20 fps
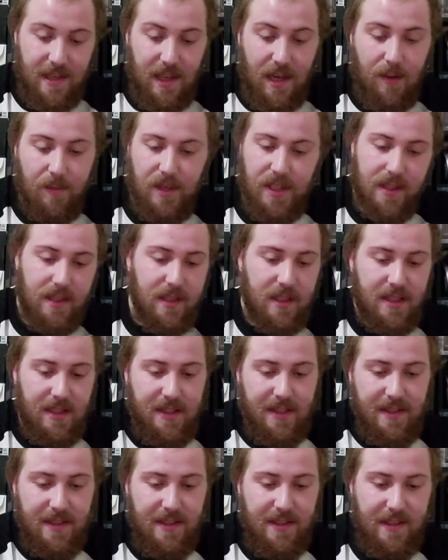I mean,
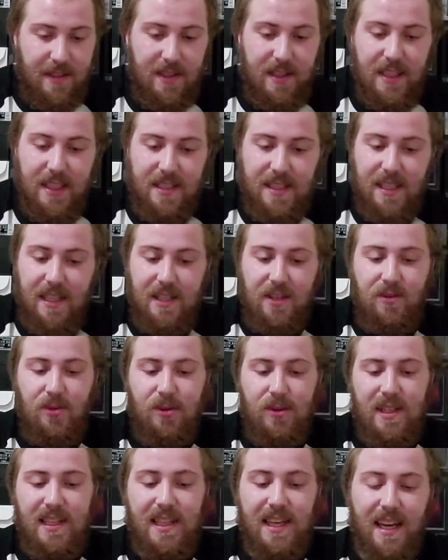it's like
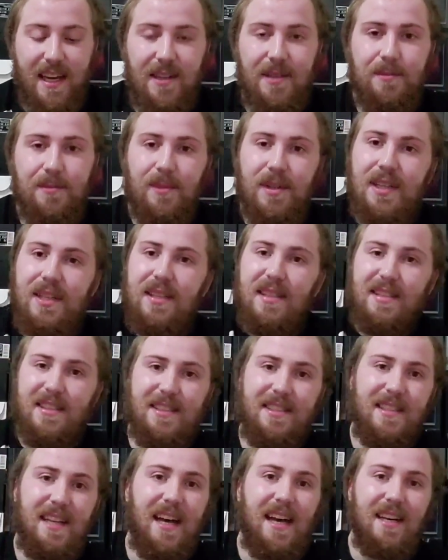cool to get them, but they're
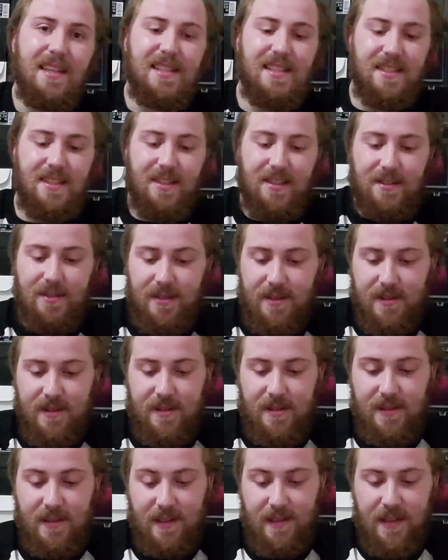socks, so
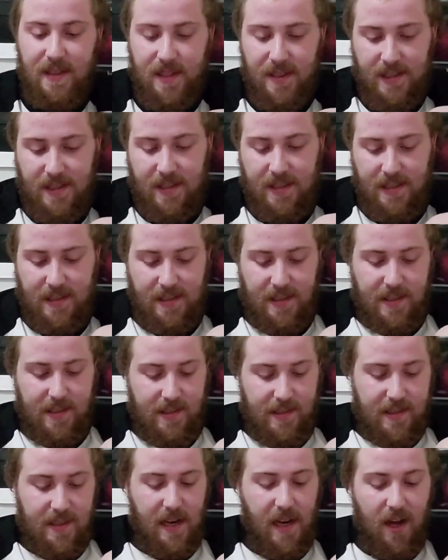
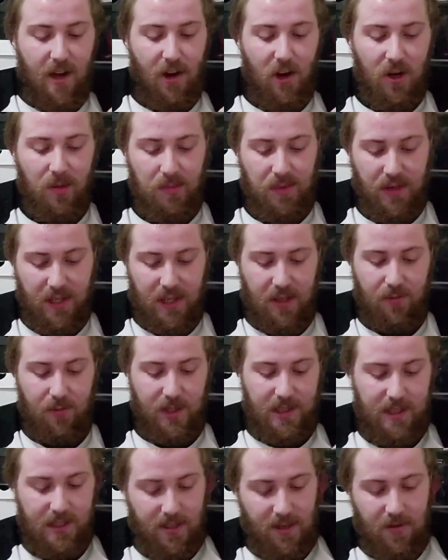it's not heartbreaking
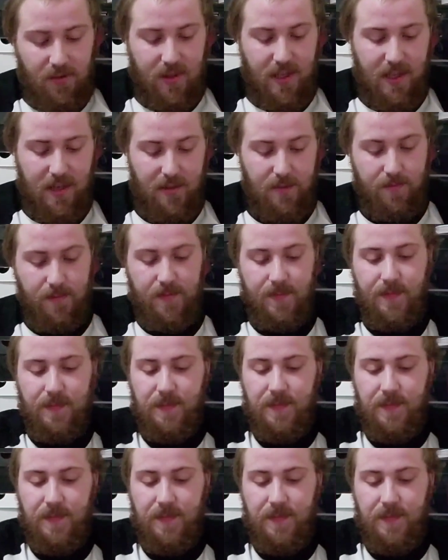when you don't get them.